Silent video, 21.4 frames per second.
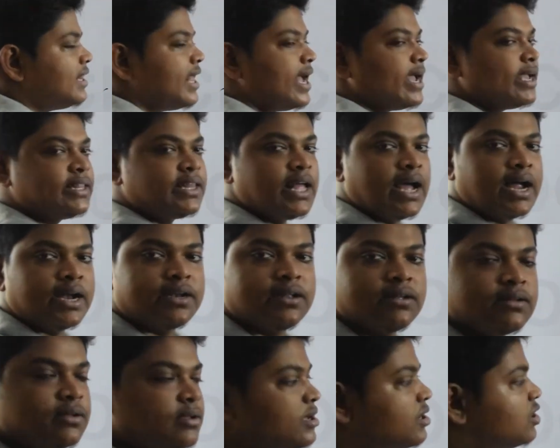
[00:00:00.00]
like that.
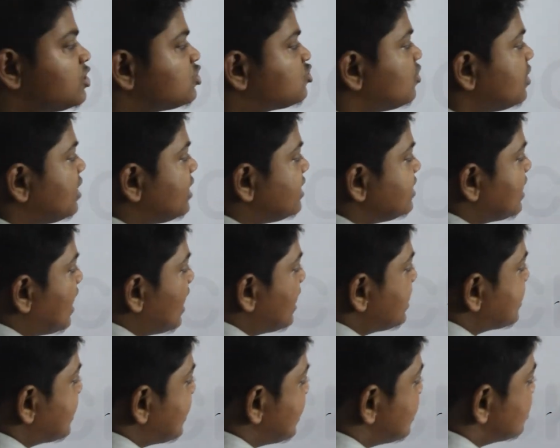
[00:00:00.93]
So in
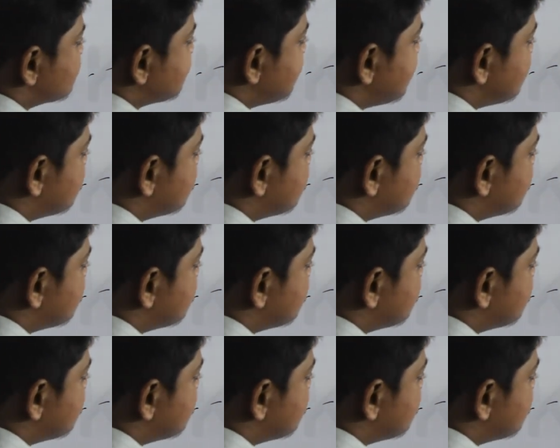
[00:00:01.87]
that case, we